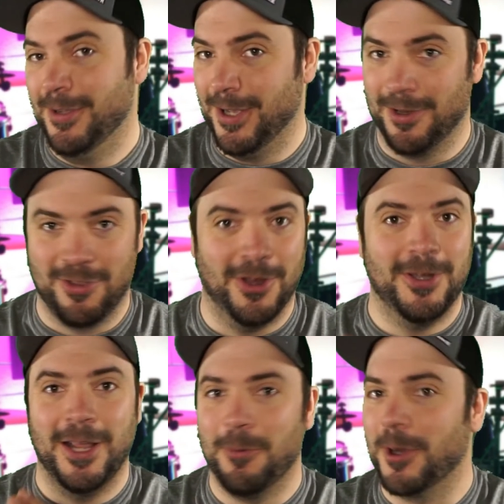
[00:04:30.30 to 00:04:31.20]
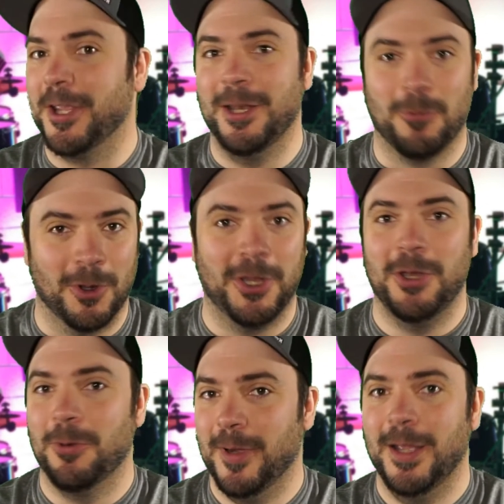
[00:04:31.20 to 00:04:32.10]
Got to start networking, working
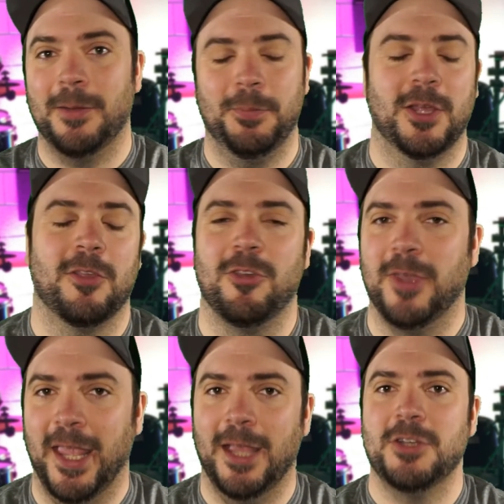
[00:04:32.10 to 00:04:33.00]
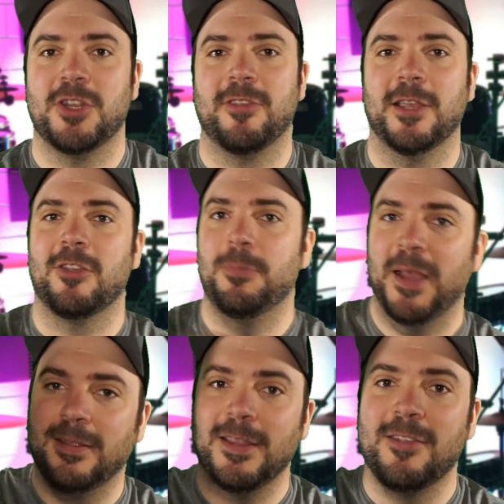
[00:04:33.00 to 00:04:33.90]
your way up, because you can't just
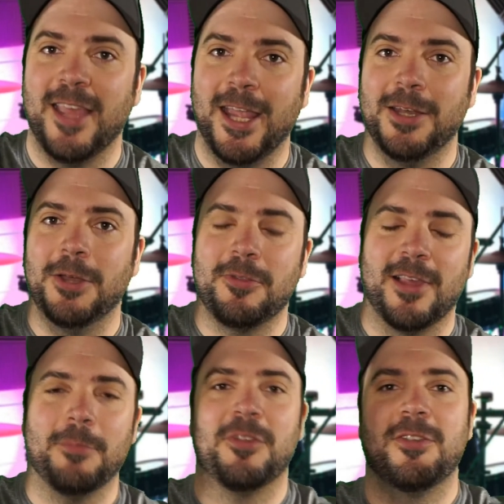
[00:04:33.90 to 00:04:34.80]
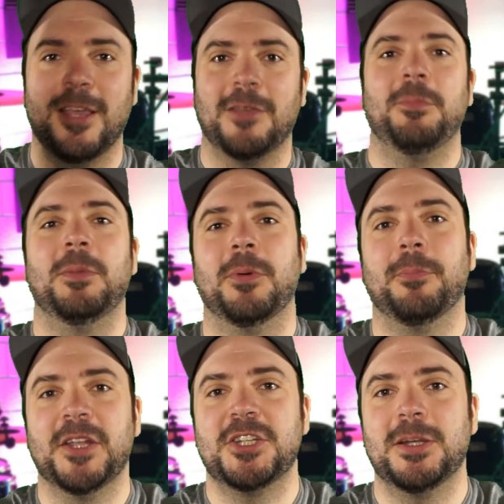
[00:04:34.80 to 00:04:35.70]
expect these handouts. I'm sick of people
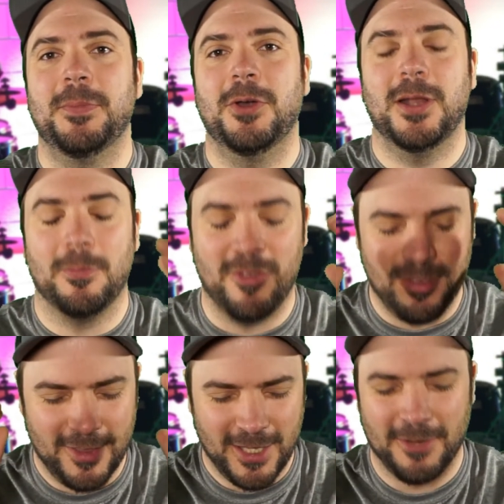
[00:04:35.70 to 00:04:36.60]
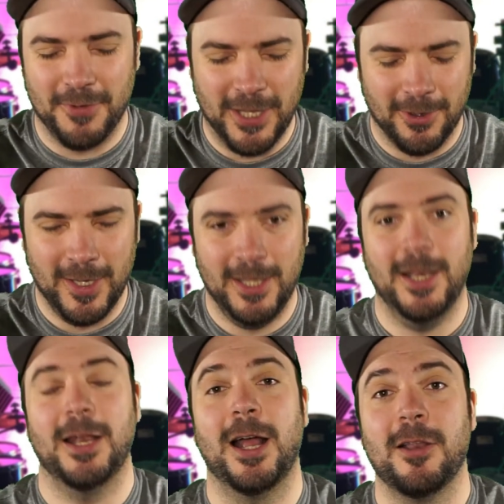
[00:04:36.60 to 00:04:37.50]
bitching about it. I'm sick of hearing it.
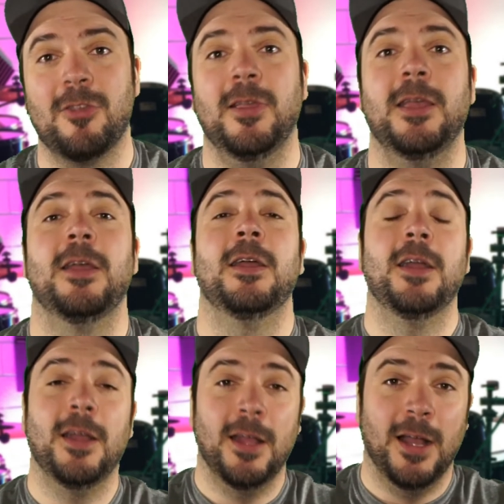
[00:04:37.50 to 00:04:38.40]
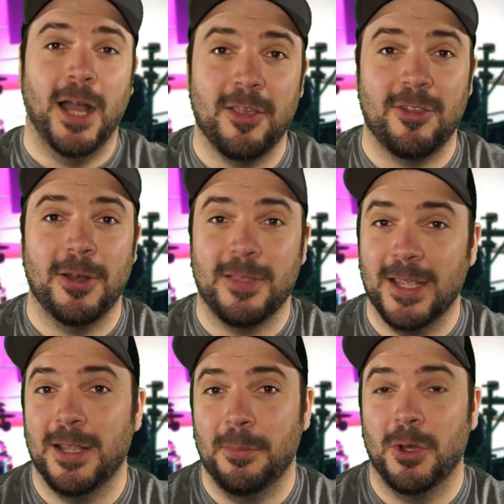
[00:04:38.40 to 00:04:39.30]
And honestly, I started
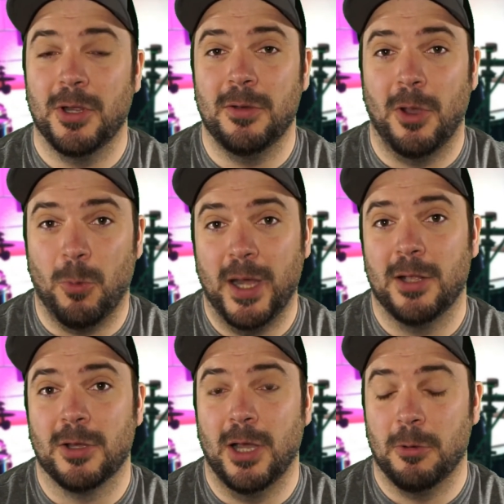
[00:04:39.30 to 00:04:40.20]
thinking about it a while ago.